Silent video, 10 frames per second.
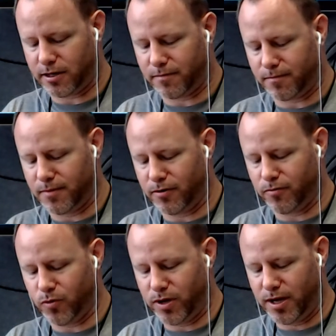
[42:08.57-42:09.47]
like
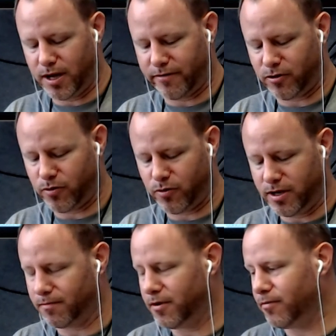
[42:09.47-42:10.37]
week after week,
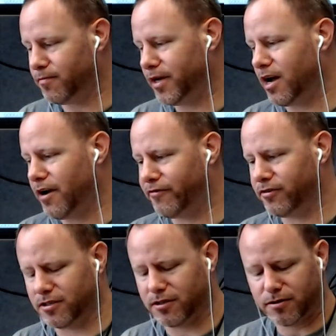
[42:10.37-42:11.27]
big
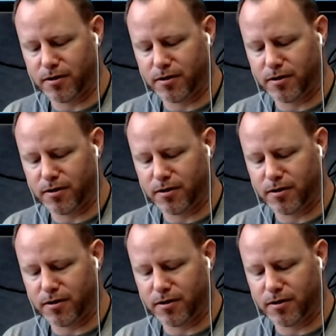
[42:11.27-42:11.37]
conferences,